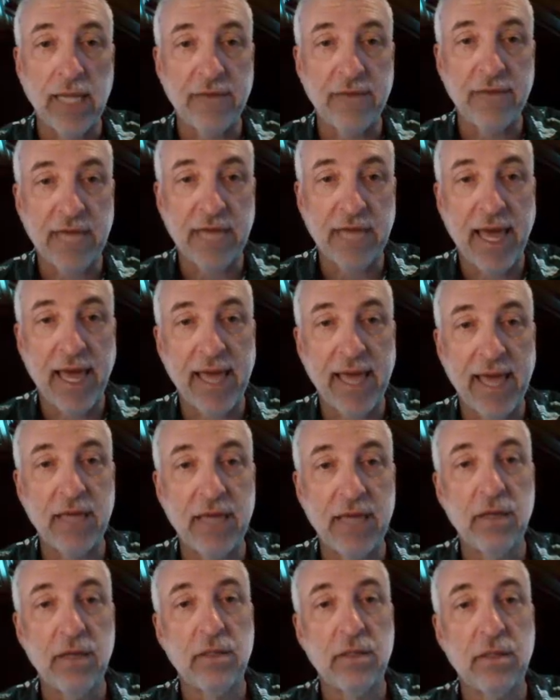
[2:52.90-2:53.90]
I'll have
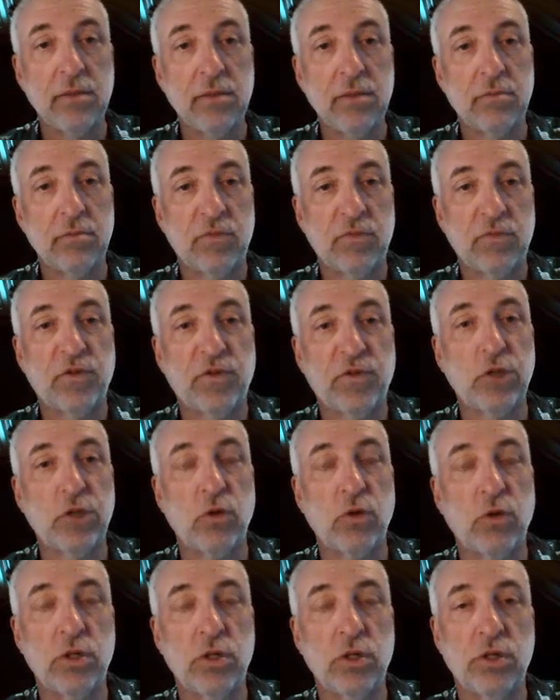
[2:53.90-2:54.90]
k
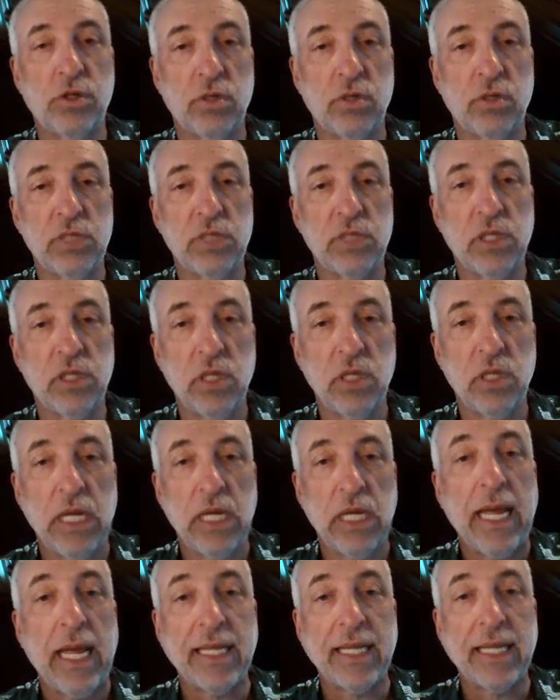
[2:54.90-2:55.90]
first-order terms,